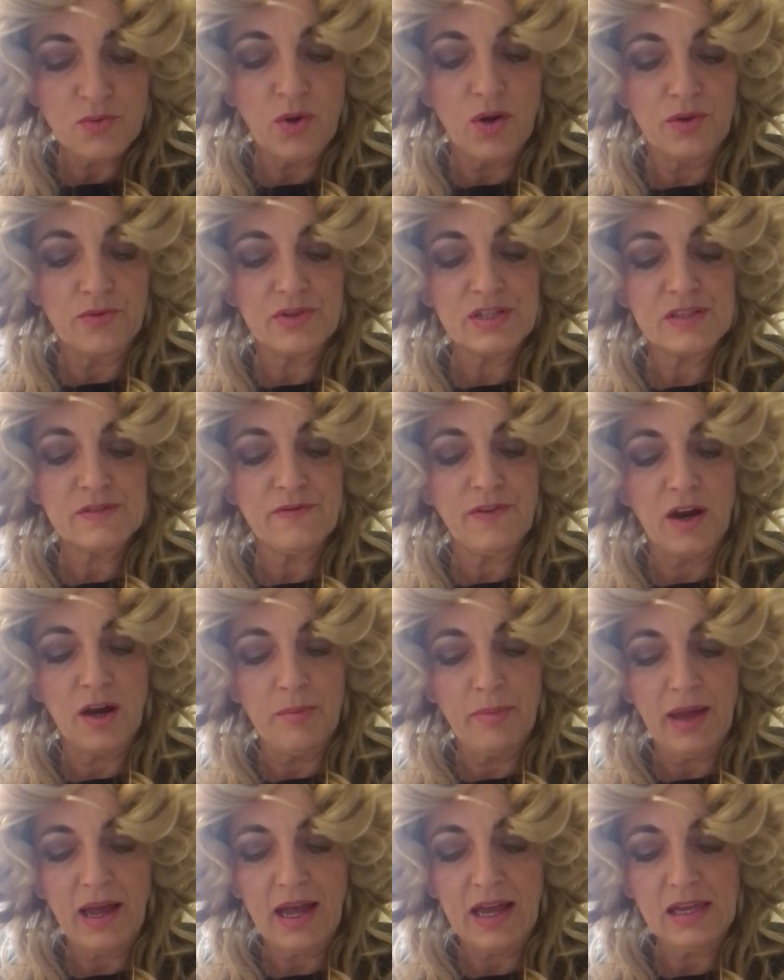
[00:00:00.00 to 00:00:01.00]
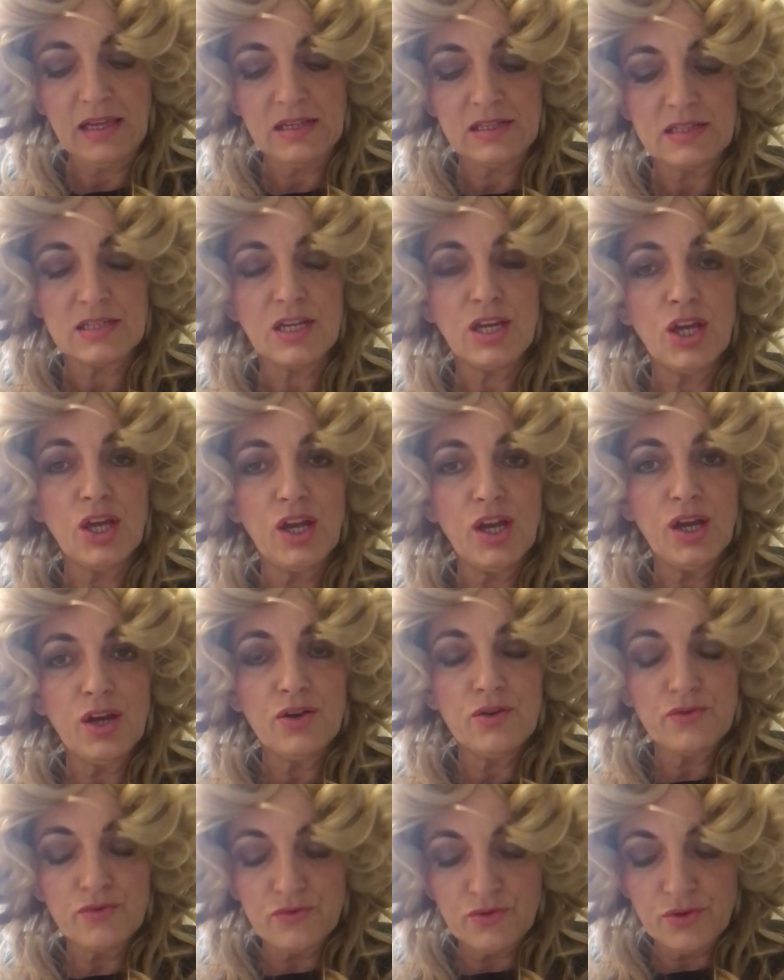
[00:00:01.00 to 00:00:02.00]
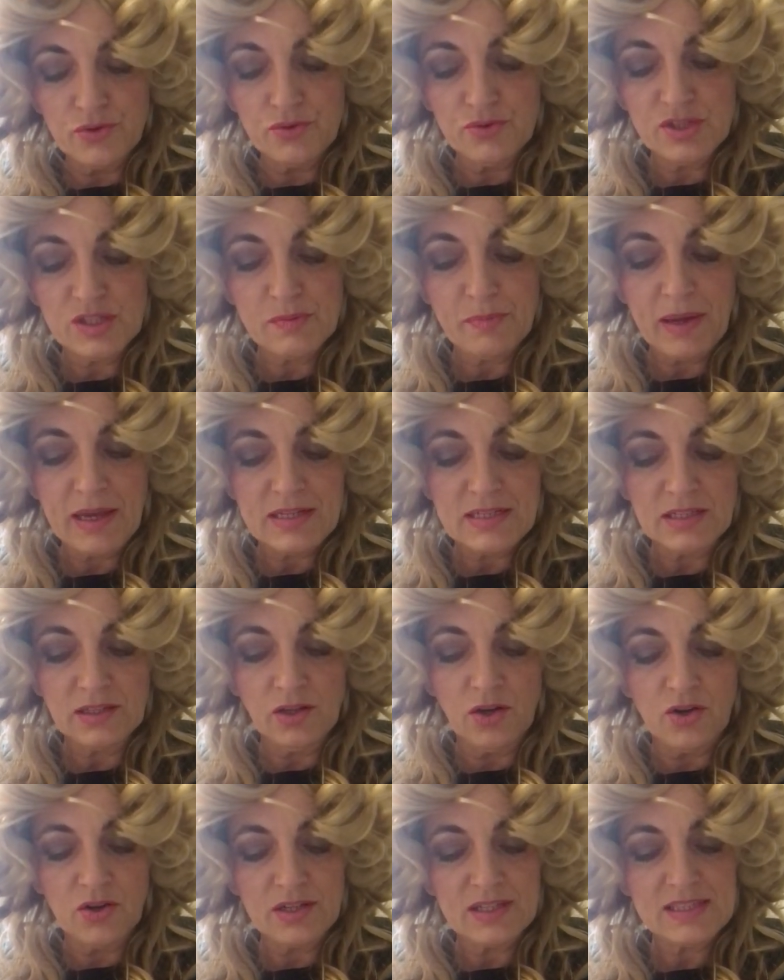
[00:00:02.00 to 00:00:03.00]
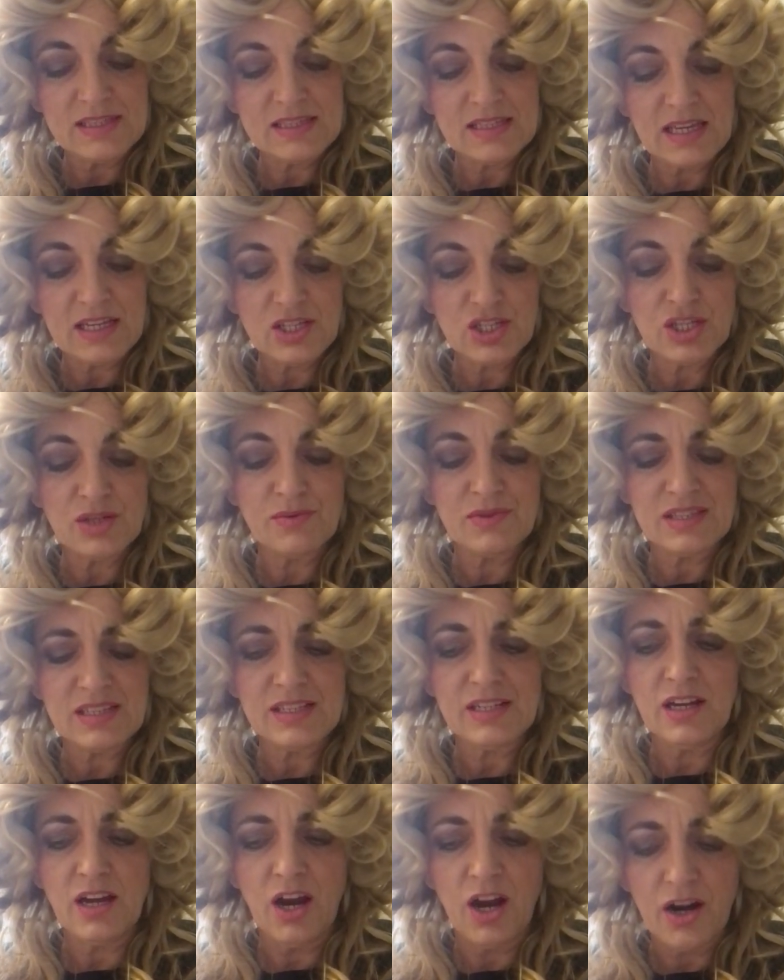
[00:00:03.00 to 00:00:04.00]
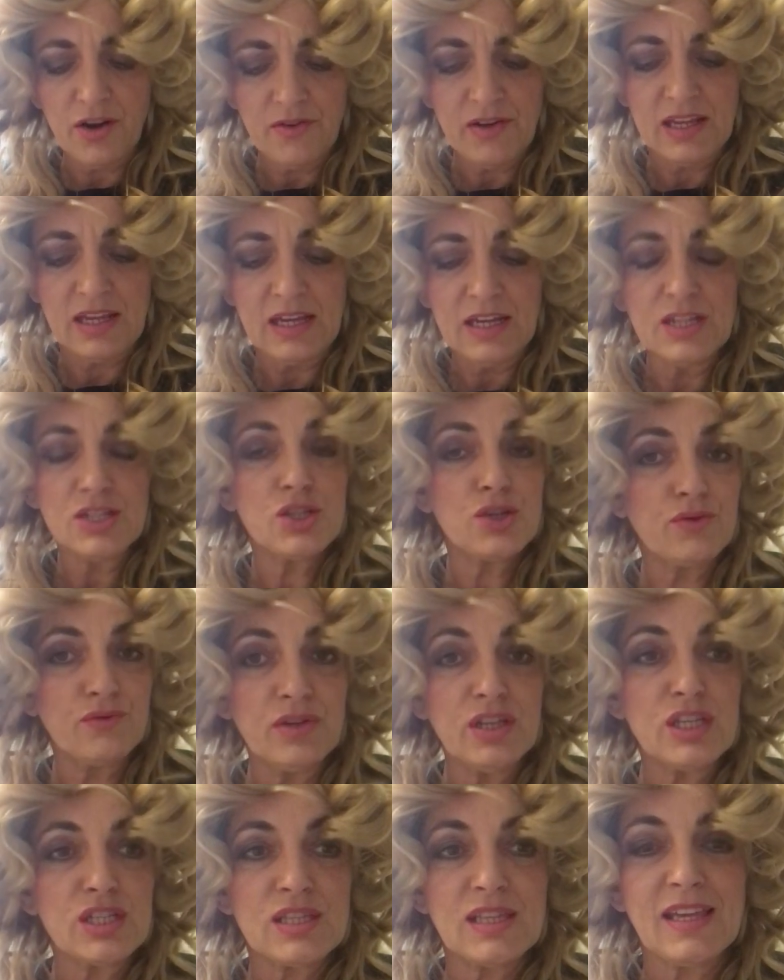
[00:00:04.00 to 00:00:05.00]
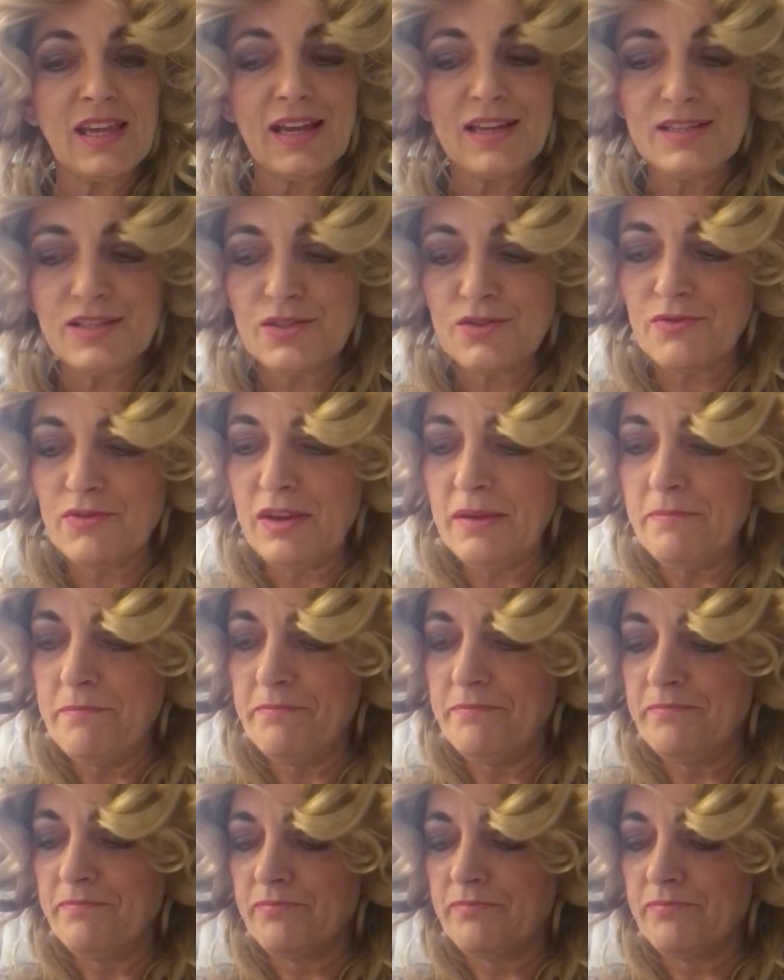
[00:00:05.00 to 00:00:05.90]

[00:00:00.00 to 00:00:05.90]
Walrus far behind. Rue sped along and said she was in a hurry to reach the ice cream.